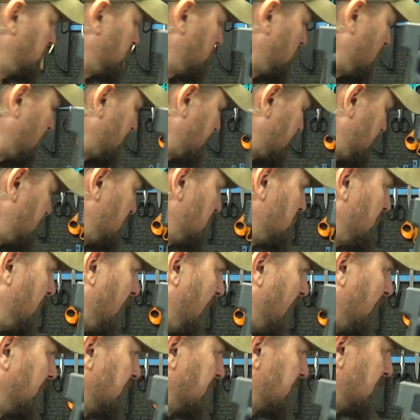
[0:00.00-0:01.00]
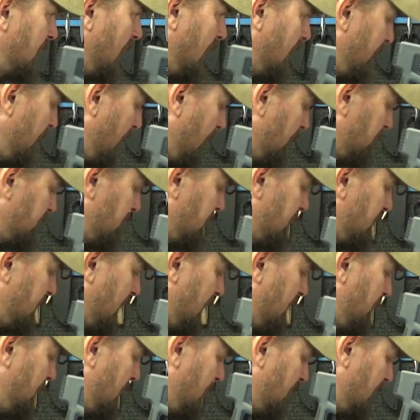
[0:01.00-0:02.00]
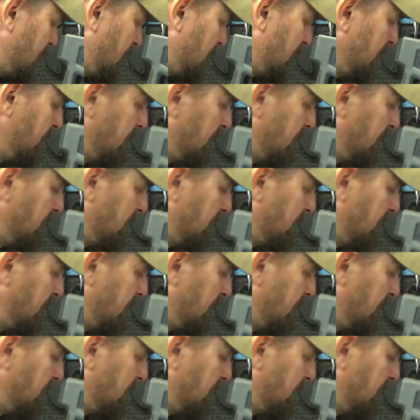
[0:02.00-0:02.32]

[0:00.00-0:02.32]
what, 2 pounds, 9 ounces, I think?